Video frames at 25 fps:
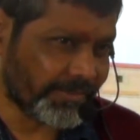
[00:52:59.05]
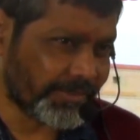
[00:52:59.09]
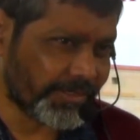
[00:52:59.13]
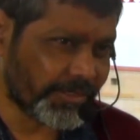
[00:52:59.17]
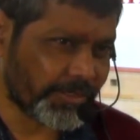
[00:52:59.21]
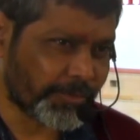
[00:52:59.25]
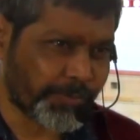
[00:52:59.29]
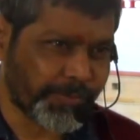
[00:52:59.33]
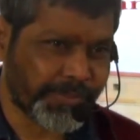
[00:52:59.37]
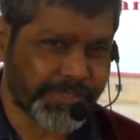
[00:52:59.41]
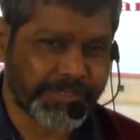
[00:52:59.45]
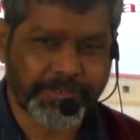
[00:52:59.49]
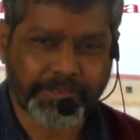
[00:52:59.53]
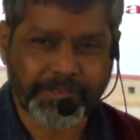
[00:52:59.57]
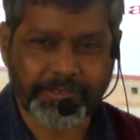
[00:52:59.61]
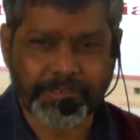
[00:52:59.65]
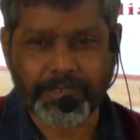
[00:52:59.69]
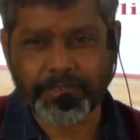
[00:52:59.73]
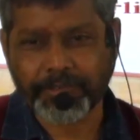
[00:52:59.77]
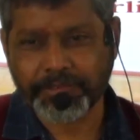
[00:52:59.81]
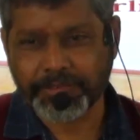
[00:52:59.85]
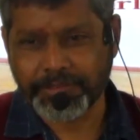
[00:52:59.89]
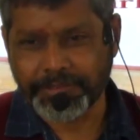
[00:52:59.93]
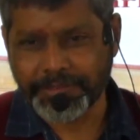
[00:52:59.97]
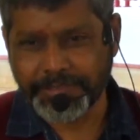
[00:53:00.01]
The speaker,
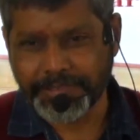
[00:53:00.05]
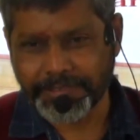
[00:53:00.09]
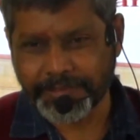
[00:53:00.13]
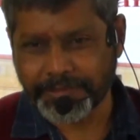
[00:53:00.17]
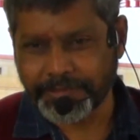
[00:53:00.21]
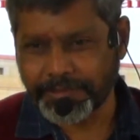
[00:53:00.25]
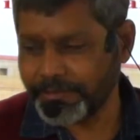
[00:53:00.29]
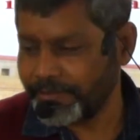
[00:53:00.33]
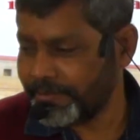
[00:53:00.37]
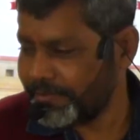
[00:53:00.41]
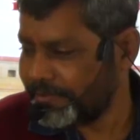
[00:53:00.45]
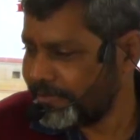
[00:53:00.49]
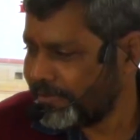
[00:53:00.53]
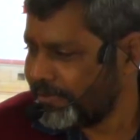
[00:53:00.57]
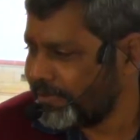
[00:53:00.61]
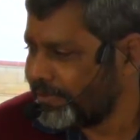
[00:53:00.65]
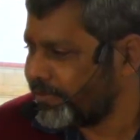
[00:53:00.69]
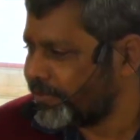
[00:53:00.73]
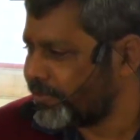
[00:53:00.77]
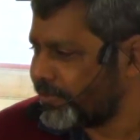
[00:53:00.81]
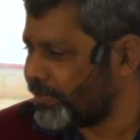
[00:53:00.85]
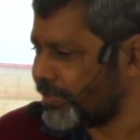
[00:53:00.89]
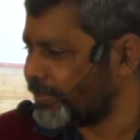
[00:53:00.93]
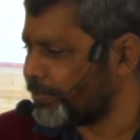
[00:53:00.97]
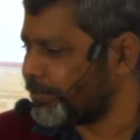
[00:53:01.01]
how they're the
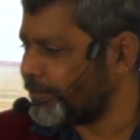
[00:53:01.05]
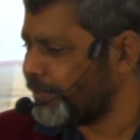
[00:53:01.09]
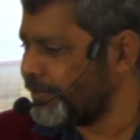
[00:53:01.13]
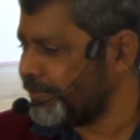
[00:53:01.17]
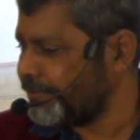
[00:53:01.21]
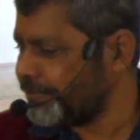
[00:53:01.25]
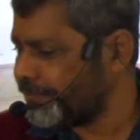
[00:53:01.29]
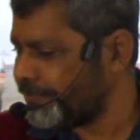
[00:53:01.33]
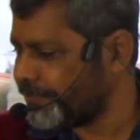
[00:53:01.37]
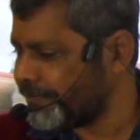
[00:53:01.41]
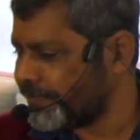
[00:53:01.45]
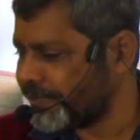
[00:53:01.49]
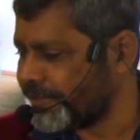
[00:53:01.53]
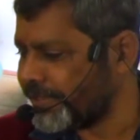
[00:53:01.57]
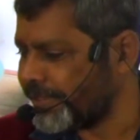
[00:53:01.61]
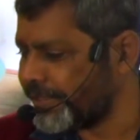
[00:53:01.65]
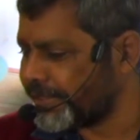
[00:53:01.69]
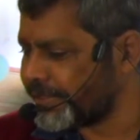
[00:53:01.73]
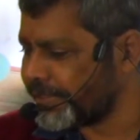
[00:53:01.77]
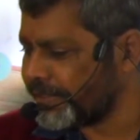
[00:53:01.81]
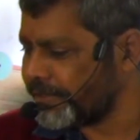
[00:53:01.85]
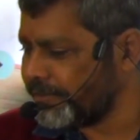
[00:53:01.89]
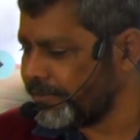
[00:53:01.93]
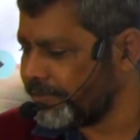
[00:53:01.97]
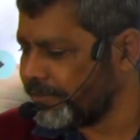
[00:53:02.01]
chairman, they
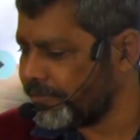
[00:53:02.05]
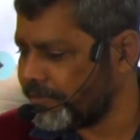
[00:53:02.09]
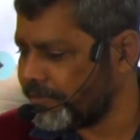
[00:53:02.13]
can